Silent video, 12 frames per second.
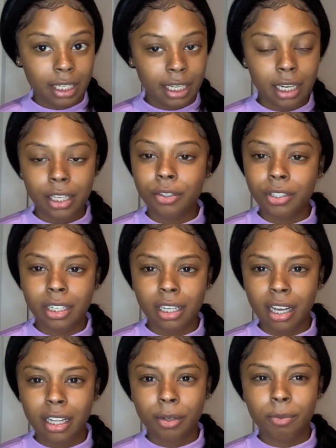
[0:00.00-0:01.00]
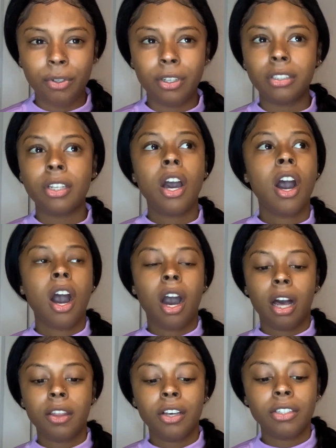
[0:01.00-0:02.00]
Didn't use any other books.
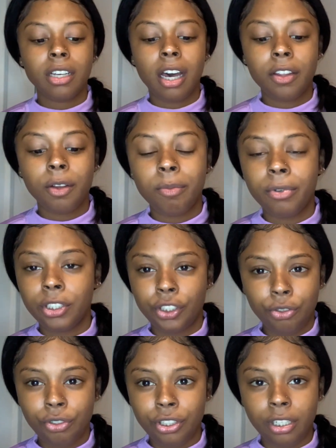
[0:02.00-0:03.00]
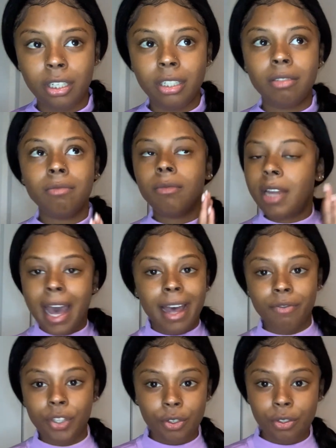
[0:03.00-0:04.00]
All those other books, you should
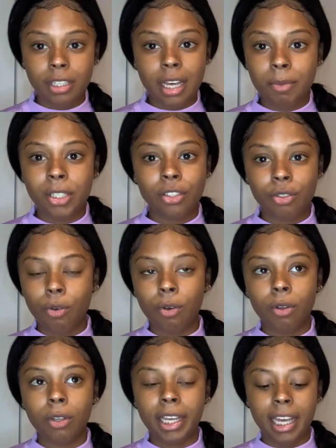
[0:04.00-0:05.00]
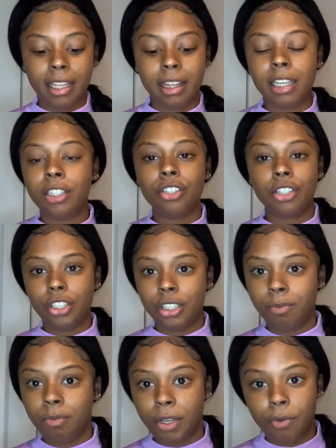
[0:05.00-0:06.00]
have used them in school, and this should
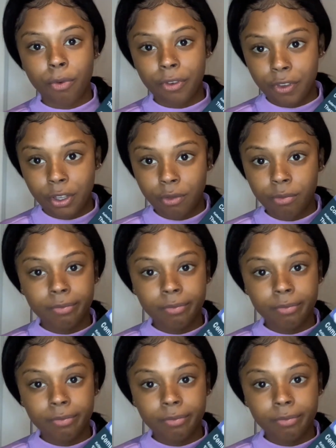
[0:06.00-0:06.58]
just be review.